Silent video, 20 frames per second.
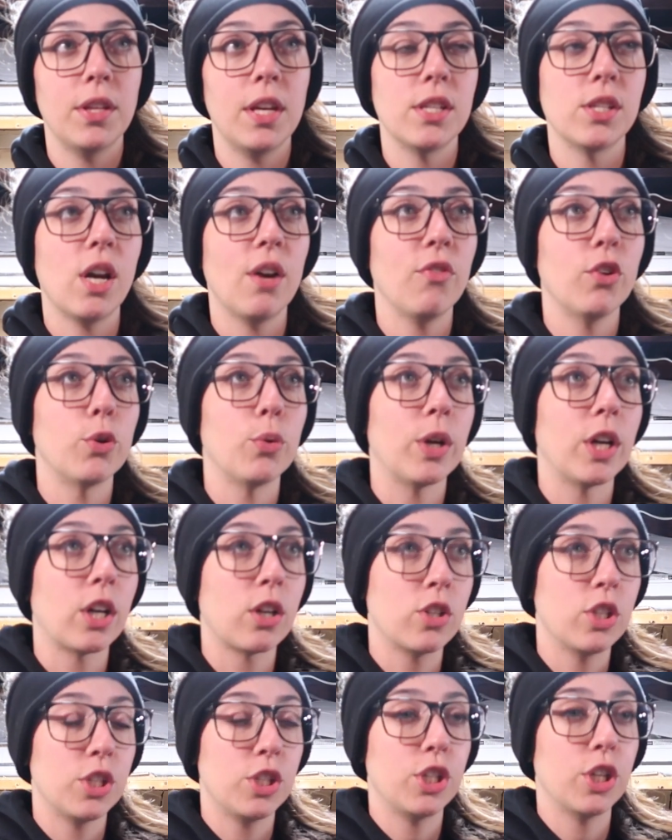days off of
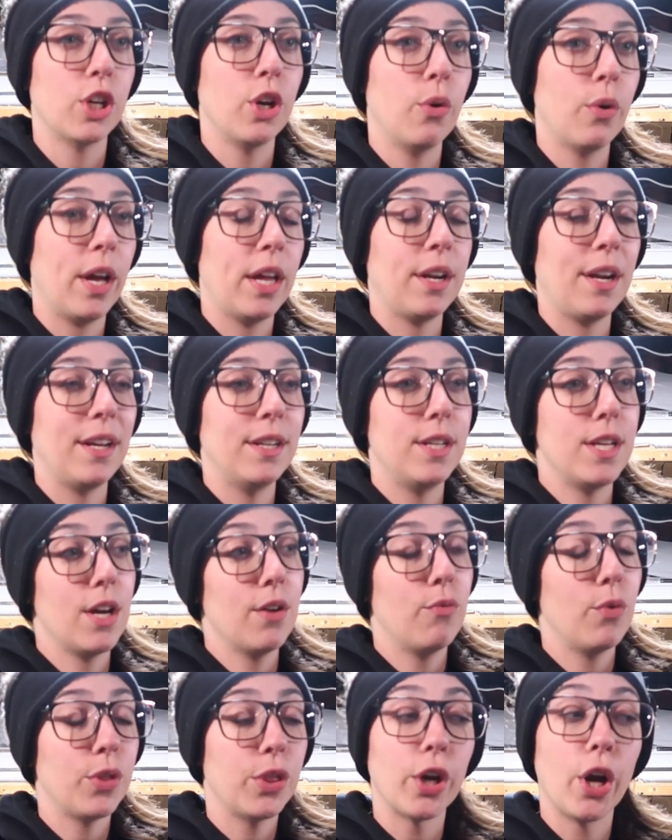work just to go get an idea
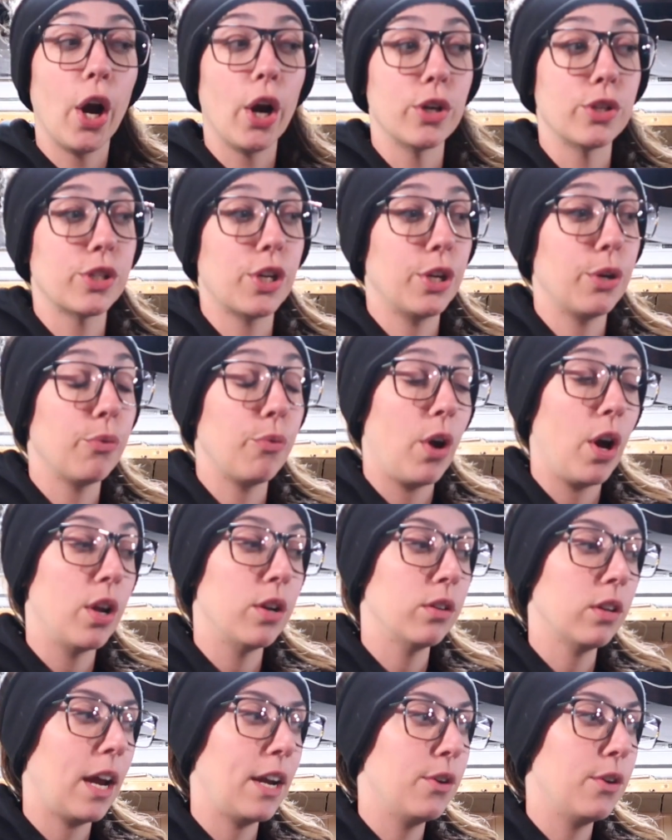of what the car is going to run.